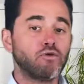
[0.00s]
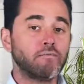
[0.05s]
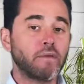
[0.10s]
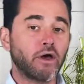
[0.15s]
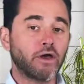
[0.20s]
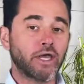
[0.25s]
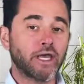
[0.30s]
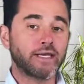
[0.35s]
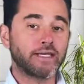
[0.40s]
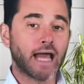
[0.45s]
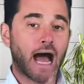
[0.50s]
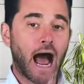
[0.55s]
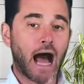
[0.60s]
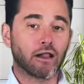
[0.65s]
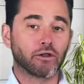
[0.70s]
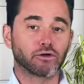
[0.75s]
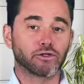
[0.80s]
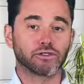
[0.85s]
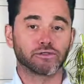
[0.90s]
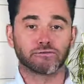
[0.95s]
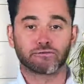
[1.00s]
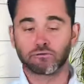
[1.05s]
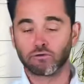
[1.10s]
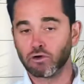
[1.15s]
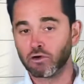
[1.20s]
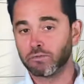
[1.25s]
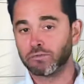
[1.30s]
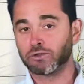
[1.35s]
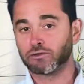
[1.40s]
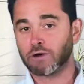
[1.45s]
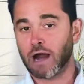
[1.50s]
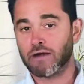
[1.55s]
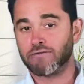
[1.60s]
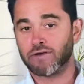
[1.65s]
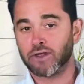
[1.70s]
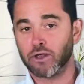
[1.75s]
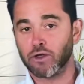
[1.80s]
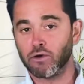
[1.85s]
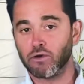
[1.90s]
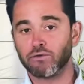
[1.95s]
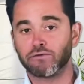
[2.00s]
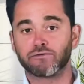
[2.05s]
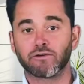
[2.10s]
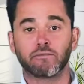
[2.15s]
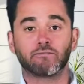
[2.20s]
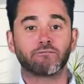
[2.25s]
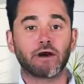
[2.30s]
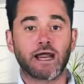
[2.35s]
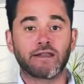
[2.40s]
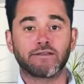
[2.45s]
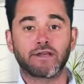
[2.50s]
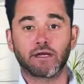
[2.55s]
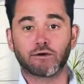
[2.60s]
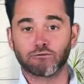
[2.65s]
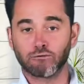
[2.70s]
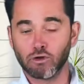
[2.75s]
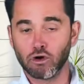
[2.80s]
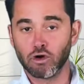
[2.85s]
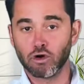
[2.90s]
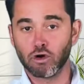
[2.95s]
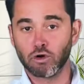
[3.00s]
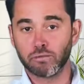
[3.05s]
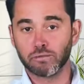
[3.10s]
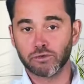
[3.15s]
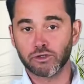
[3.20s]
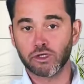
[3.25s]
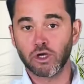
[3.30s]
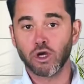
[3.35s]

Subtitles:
million of rooms revenue from renting rooms,